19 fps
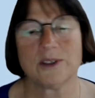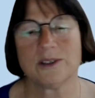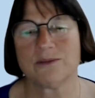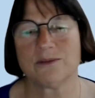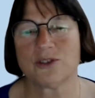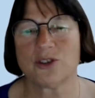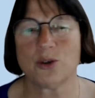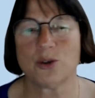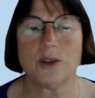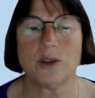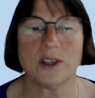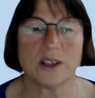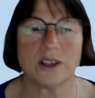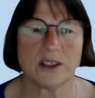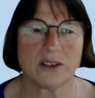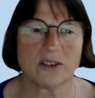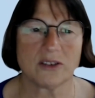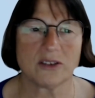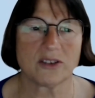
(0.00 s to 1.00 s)
2
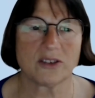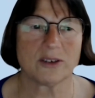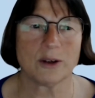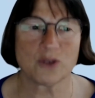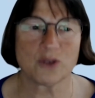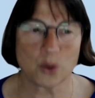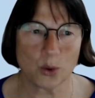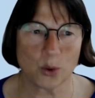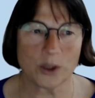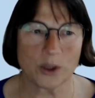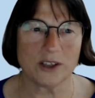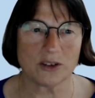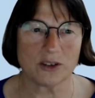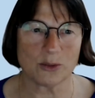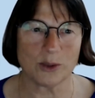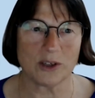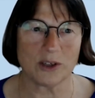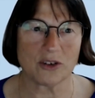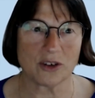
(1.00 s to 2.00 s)
years of talking
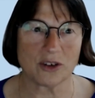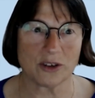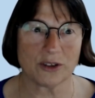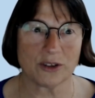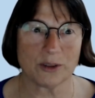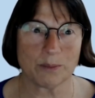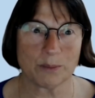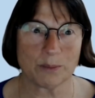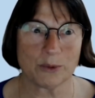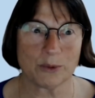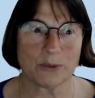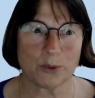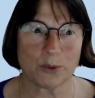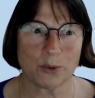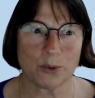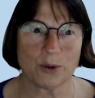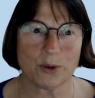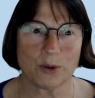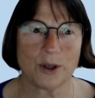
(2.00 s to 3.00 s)
to each other
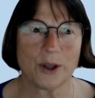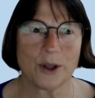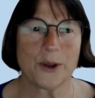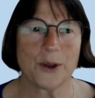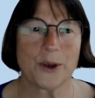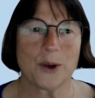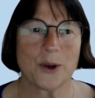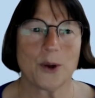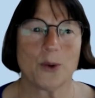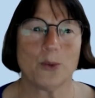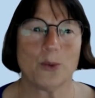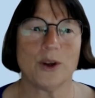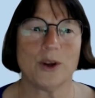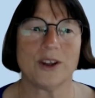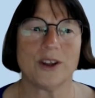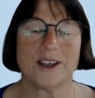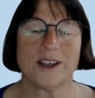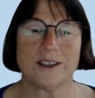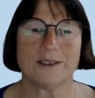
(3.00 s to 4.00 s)
before we
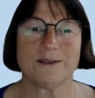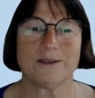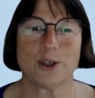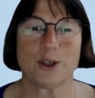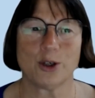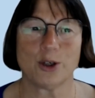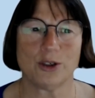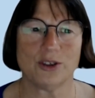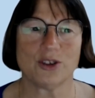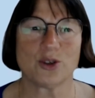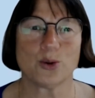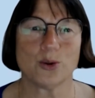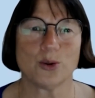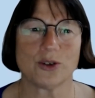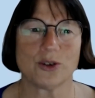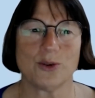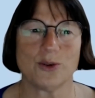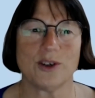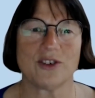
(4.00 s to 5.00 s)
then couldn't
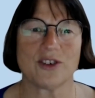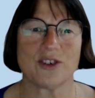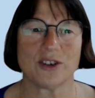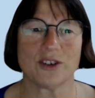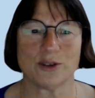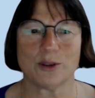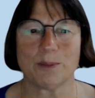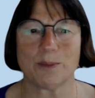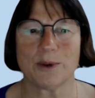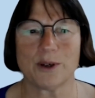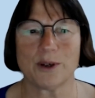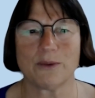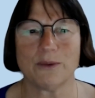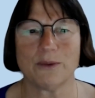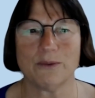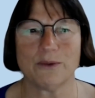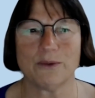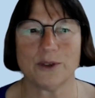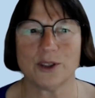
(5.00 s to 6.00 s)
talk to each other apart
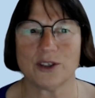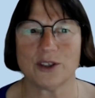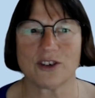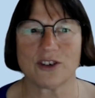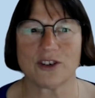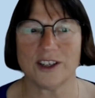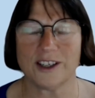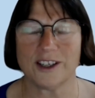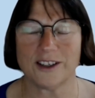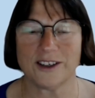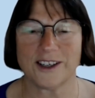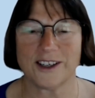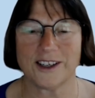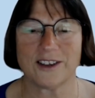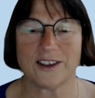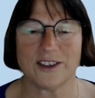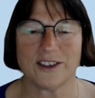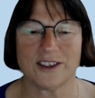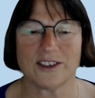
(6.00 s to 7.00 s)
from virtually
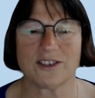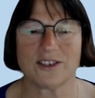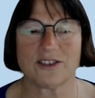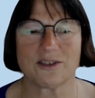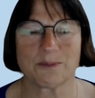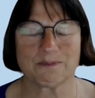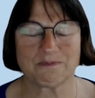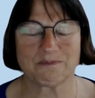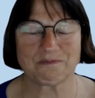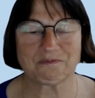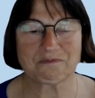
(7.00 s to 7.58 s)
like this.